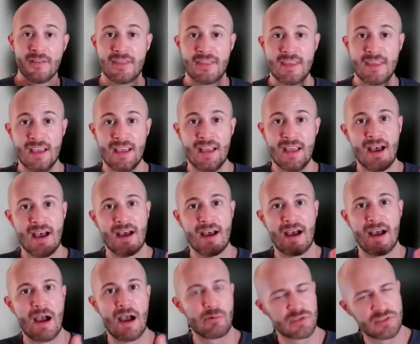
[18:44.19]
that
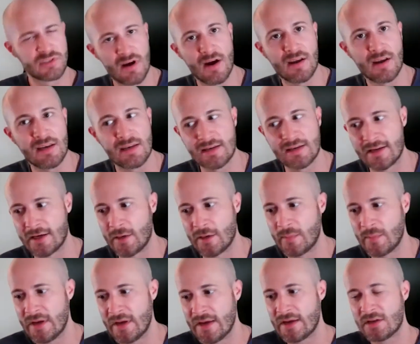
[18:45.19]
uh, I was talking to
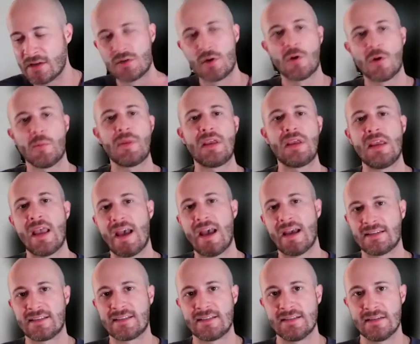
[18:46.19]
him told me he
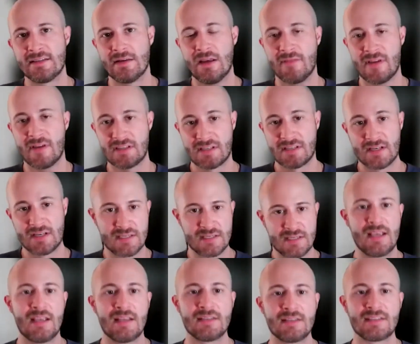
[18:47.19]
had invested in
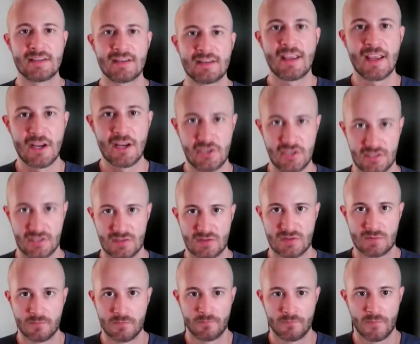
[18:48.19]
ten
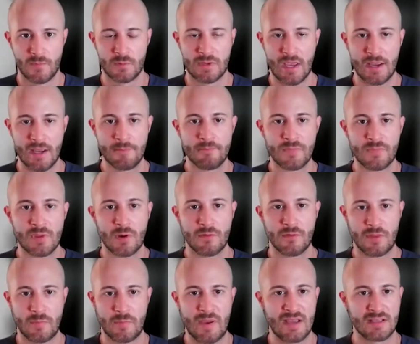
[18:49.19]
syndications. Okay,
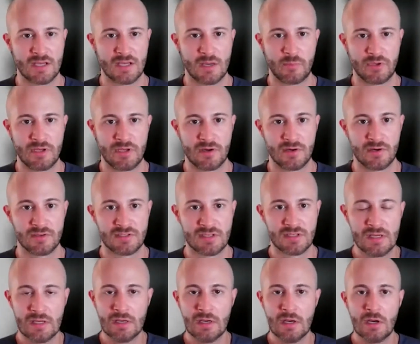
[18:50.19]
over the past couple of years,
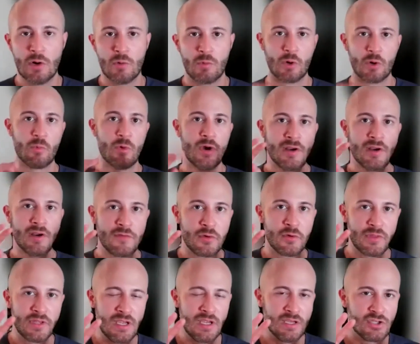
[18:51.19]
we're one of
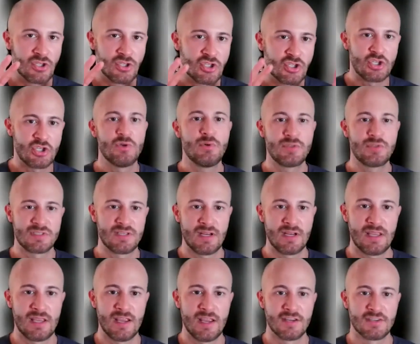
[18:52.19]
only two
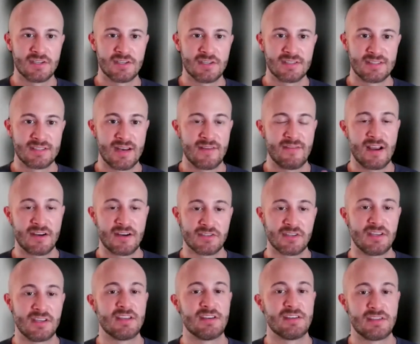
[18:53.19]
syndications that have
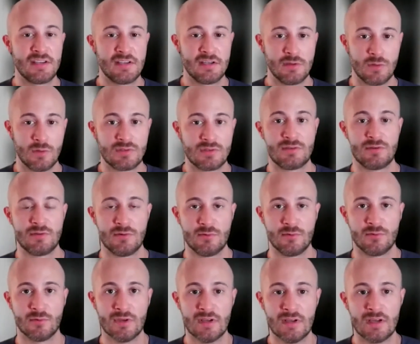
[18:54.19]
actually continued
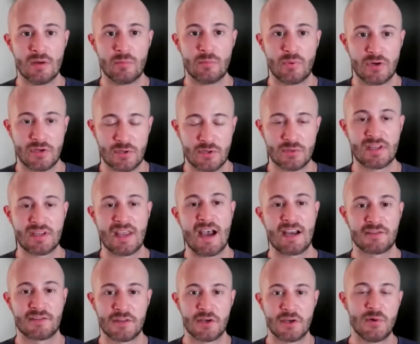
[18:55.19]
to produce
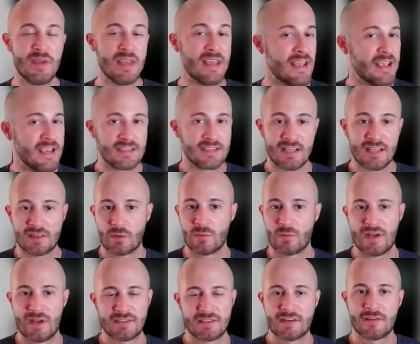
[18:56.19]
cash flow. He said the
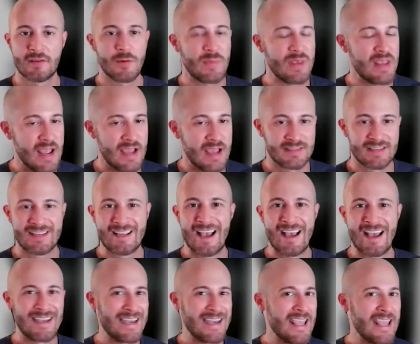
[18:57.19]
rest of them he hasn't
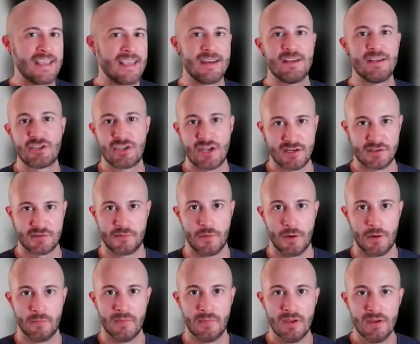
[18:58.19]
gotten any checks
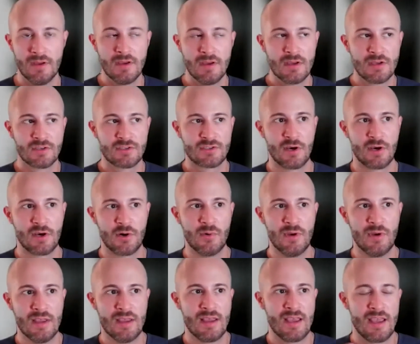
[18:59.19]
from.
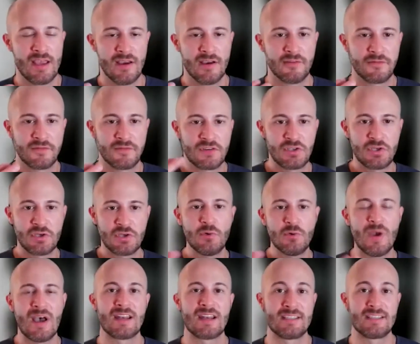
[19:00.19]
So if
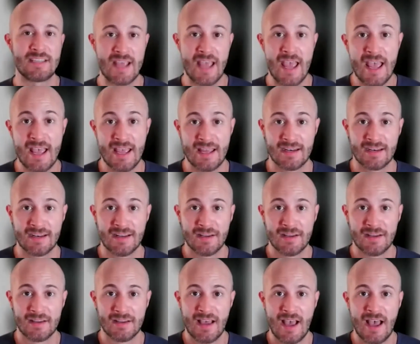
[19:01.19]
two out of ten
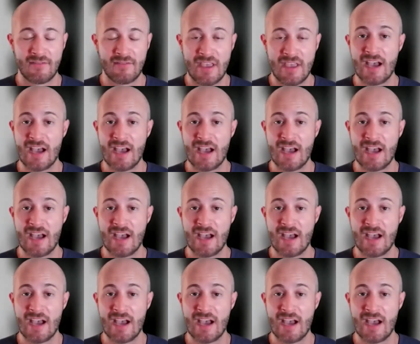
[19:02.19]
have